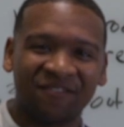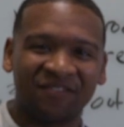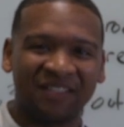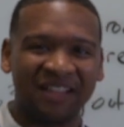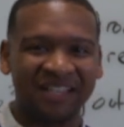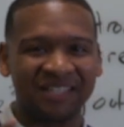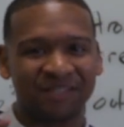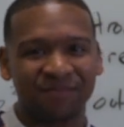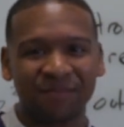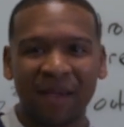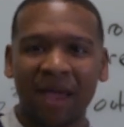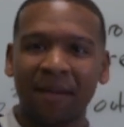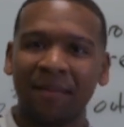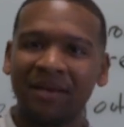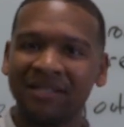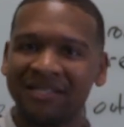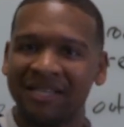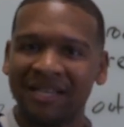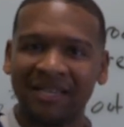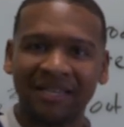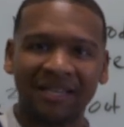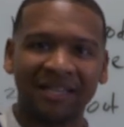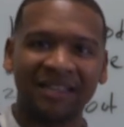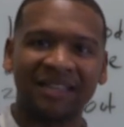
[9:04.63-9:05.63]
if this maybe
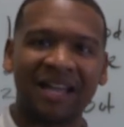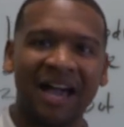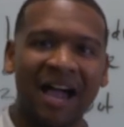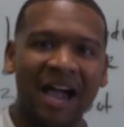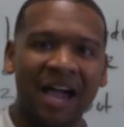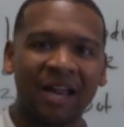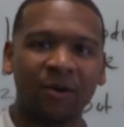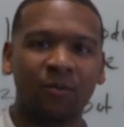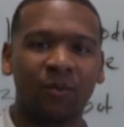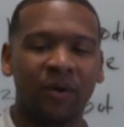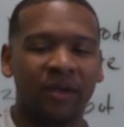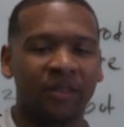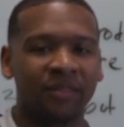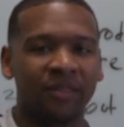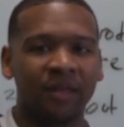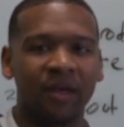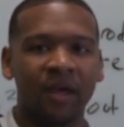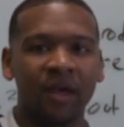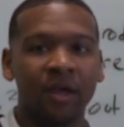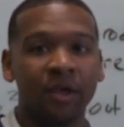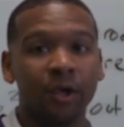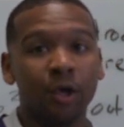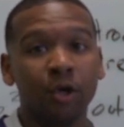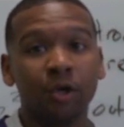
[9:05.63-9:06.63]
didn't align
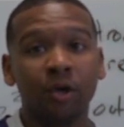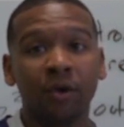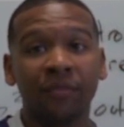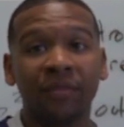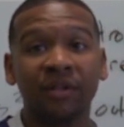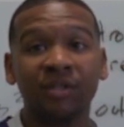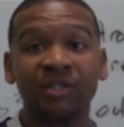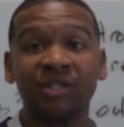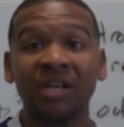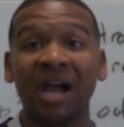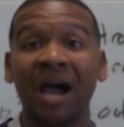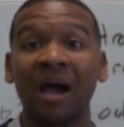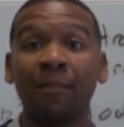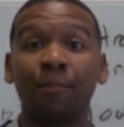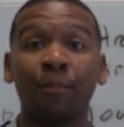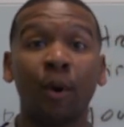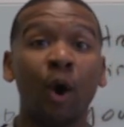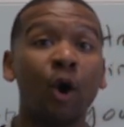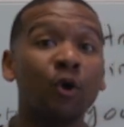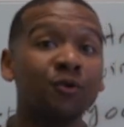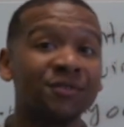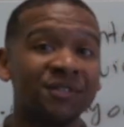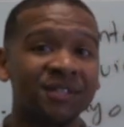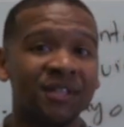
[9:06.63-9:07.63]
with, the job
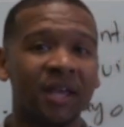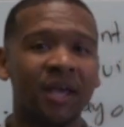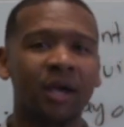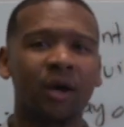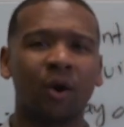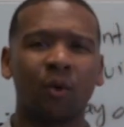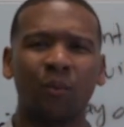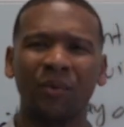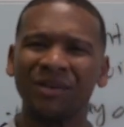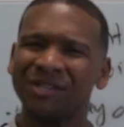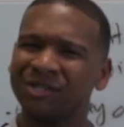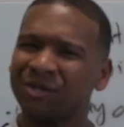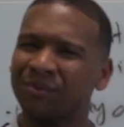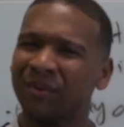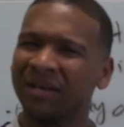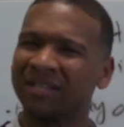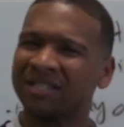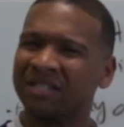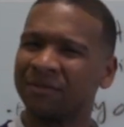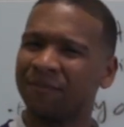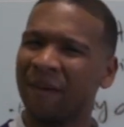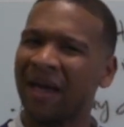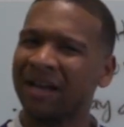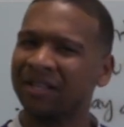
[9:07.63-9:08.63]
posting or what you
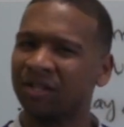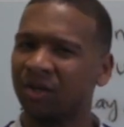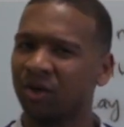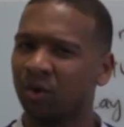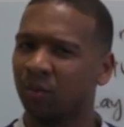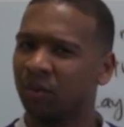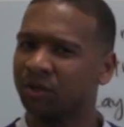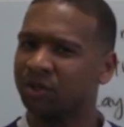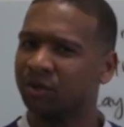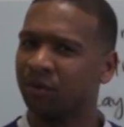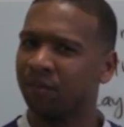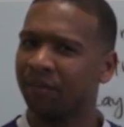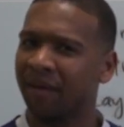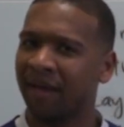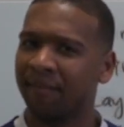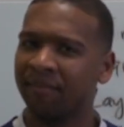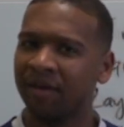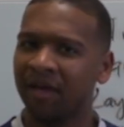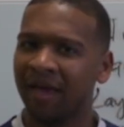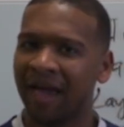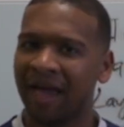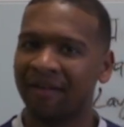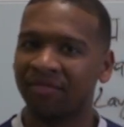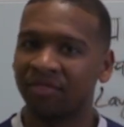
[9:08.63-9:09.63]
expected or what you
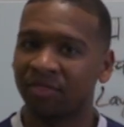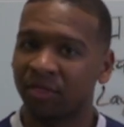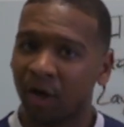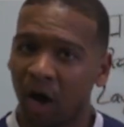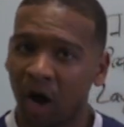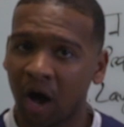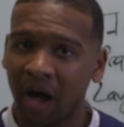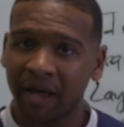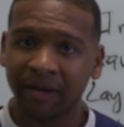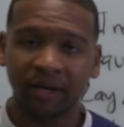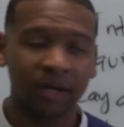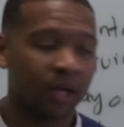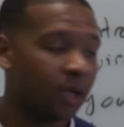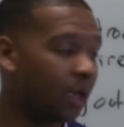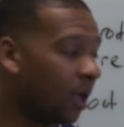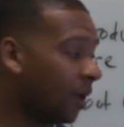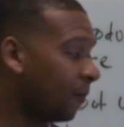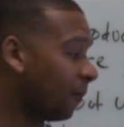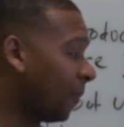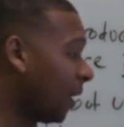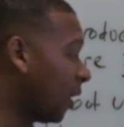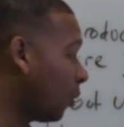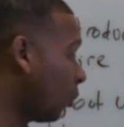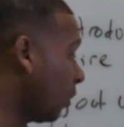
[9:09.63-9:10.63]
maybe had thought,
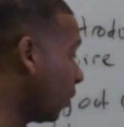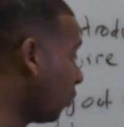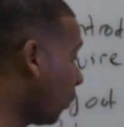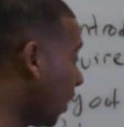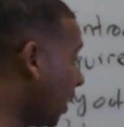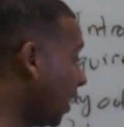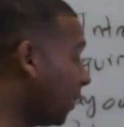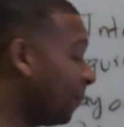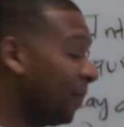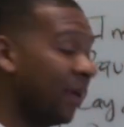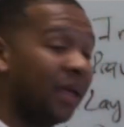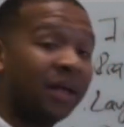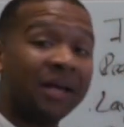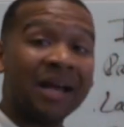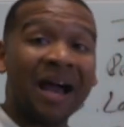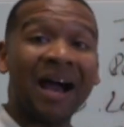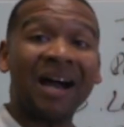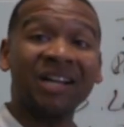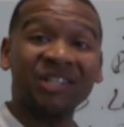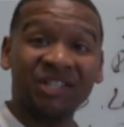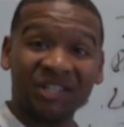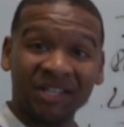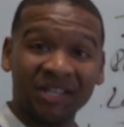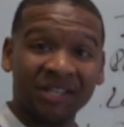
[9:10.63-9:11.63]
but we want to be
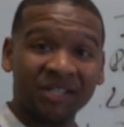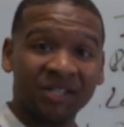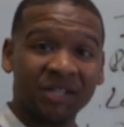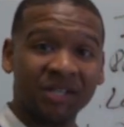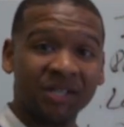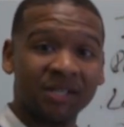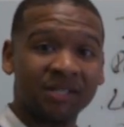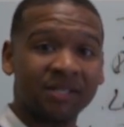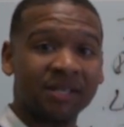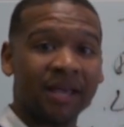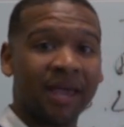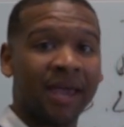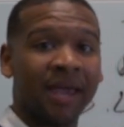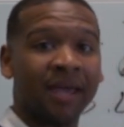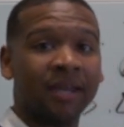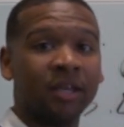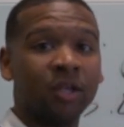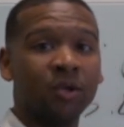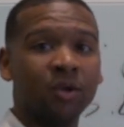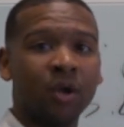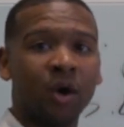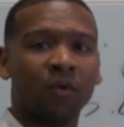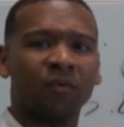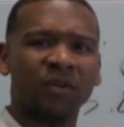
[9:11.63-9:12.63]
conscientious
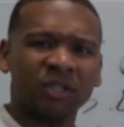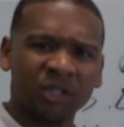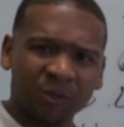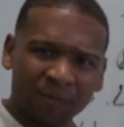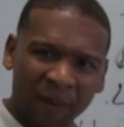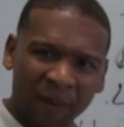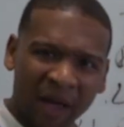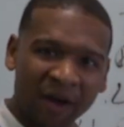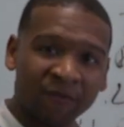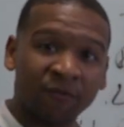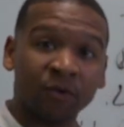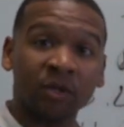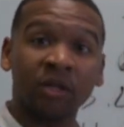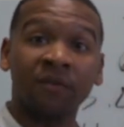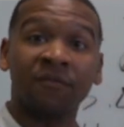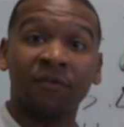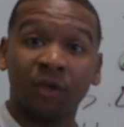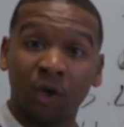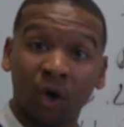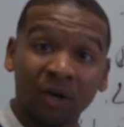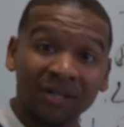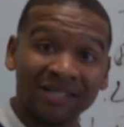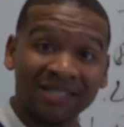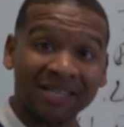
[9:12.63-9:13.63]
and, respectful of
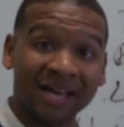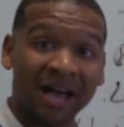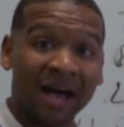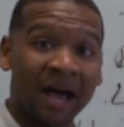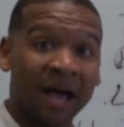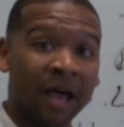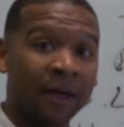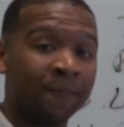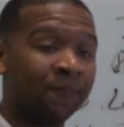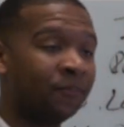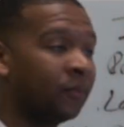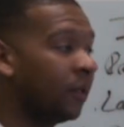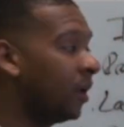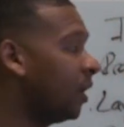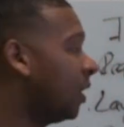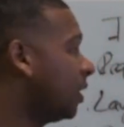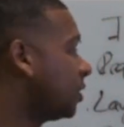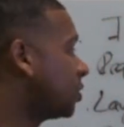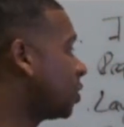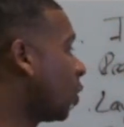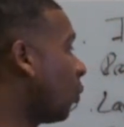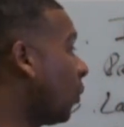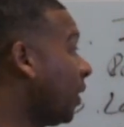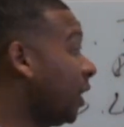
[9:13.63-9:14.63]
your time.
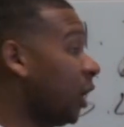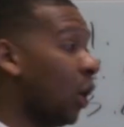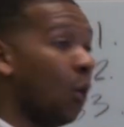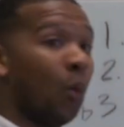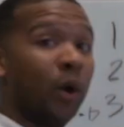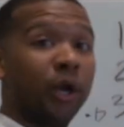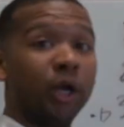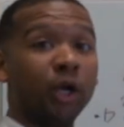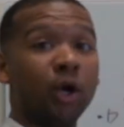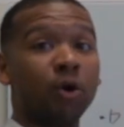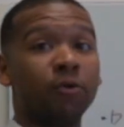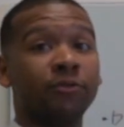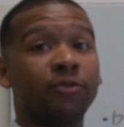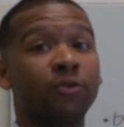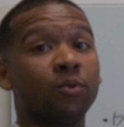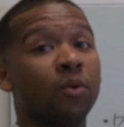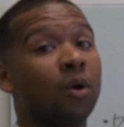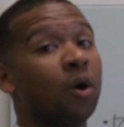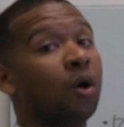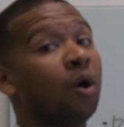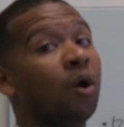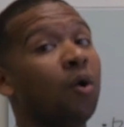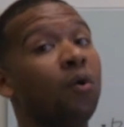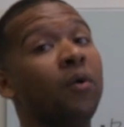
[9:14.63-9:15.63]
So we don't want to go through
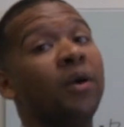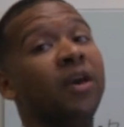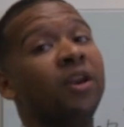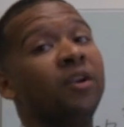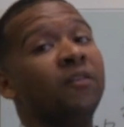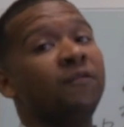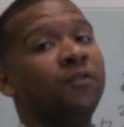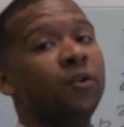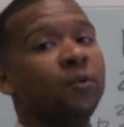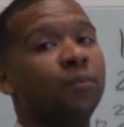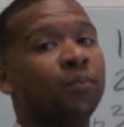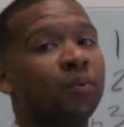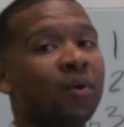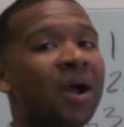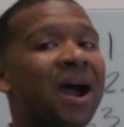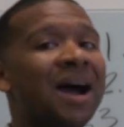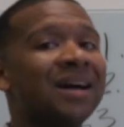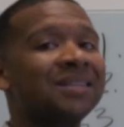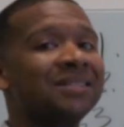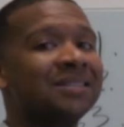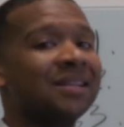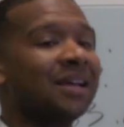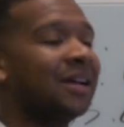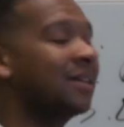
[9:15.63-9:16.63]
a whole interview
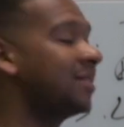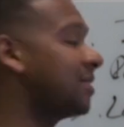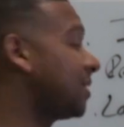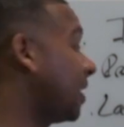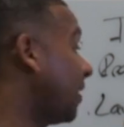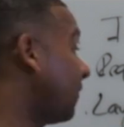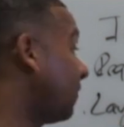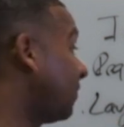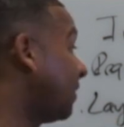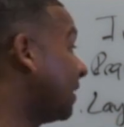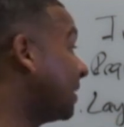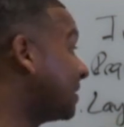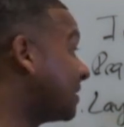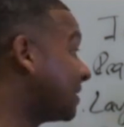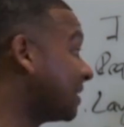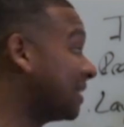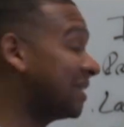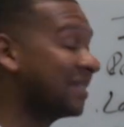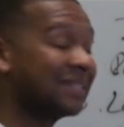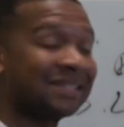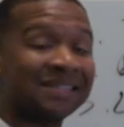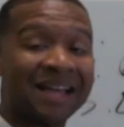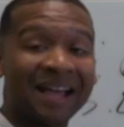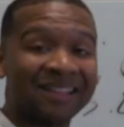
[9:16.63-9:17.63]
process if this
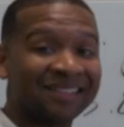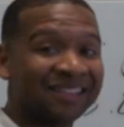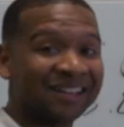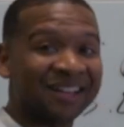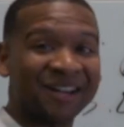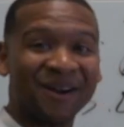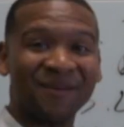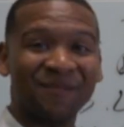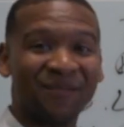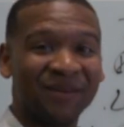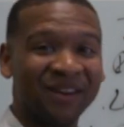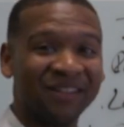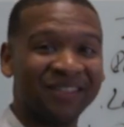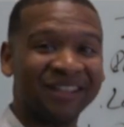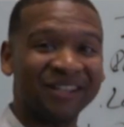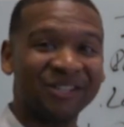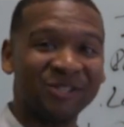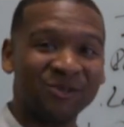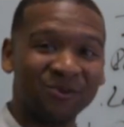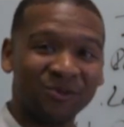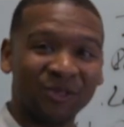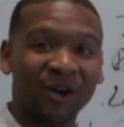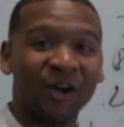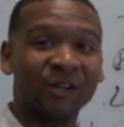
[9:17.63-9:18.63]
is not the company that
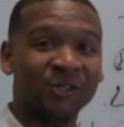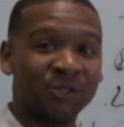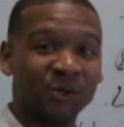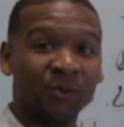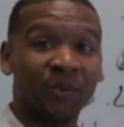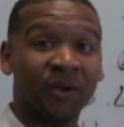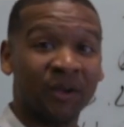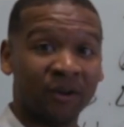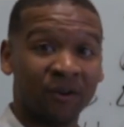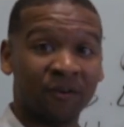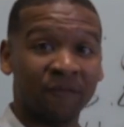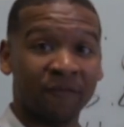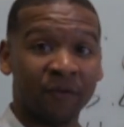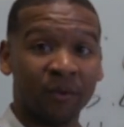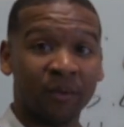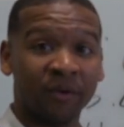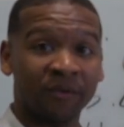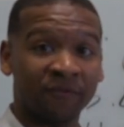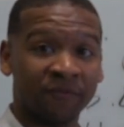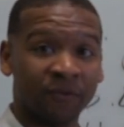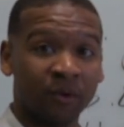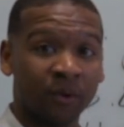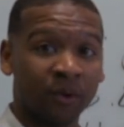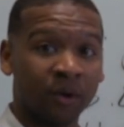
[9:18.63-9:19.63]
you thought you were
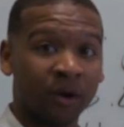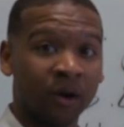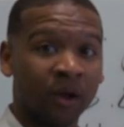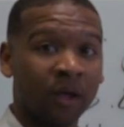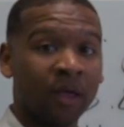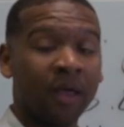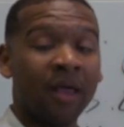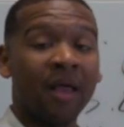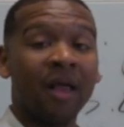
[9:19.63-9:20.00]
interviewing for.